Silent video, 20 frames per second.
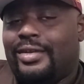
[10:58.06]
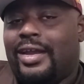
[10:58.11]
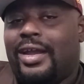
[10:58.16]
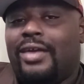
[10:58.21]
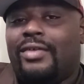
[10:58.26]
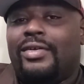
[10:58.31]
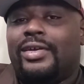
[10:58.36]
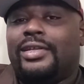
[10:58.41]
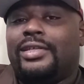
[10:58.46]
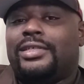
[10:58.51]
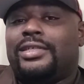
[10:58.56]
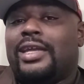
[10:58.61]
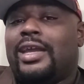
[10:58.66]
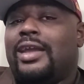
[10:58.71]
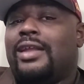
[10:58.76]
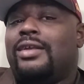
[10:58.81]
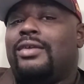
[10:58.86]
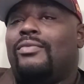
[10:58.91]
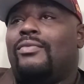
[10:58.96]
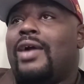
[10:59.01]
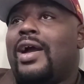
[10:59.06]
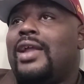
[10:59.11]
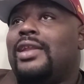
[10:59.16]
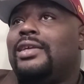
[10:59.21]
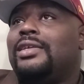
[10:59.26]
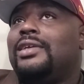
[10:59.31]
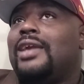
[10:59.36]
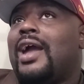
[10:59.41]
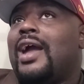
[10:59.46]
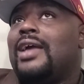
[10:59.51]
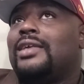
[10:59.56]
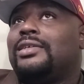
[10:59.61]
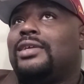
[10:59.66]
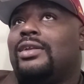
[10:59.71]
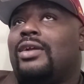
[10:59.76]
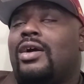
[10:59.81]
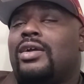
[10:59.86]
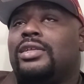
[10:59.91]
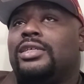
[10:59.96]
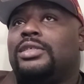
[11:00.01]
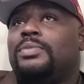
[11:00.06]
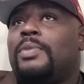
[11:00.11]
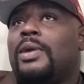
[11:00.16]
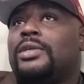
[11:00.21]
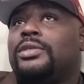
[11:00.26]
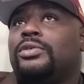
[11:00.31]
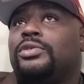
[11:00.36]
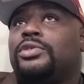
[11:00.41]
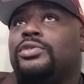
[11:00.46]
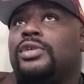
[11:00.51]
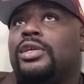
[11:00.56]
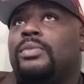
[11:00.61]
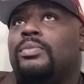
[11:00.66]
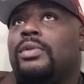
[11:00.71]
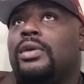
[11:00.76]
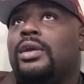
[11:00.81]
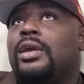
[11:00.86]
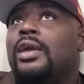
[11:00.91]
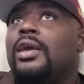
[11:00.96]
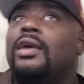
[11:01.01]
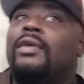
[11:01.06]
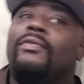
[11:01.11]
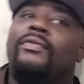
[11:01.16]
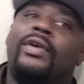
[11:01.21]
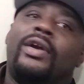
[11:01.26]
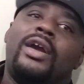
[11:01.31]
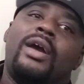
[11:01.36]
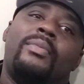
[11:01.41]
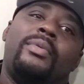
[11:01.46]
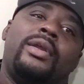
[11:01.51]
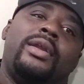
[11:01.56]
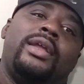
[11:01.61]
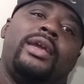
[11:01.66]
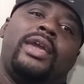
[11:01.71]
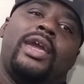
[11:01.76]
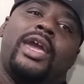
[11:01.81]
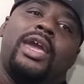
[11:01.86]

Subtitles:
I don't understand it, why these guys get all this special treatment for coming in the